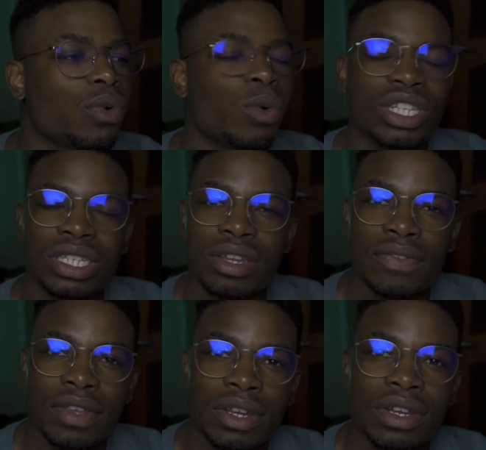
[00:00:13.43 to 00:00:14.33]
were just
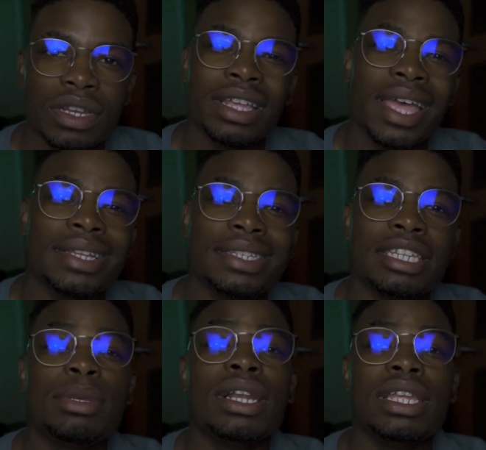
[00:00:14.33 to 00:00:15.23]
configured and
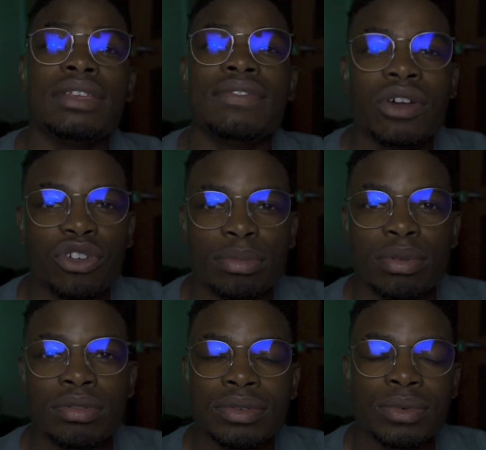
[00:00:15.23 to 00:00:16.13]
seemingly
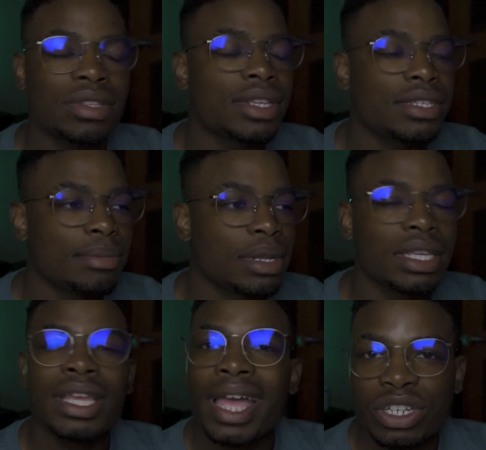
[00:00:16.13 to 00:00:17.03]
vulnerable, well not
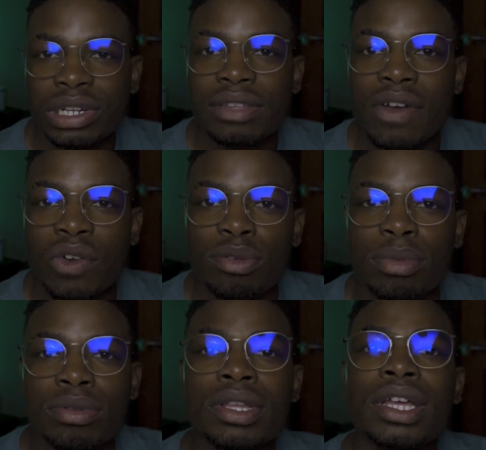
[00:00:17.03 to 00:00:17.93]
seemingly, actually
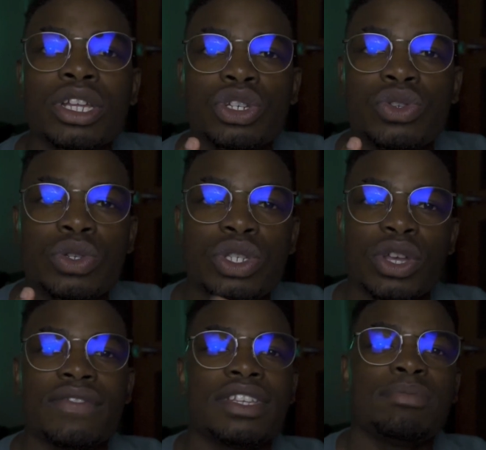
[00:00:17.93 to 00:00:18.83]
vulnerable to
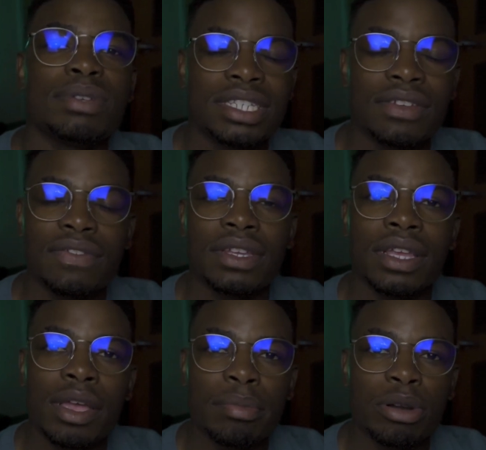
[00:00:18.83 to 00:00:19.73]
serve a specific
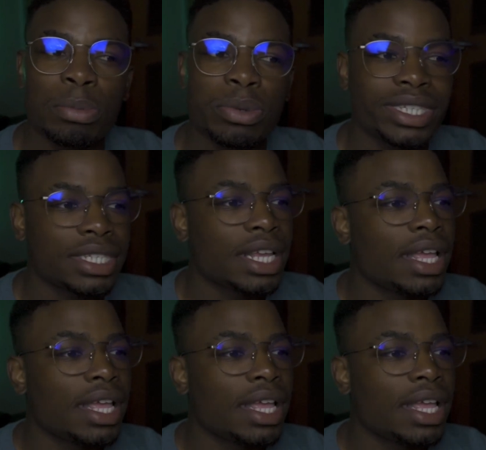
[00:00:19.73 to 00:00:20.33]
purpose.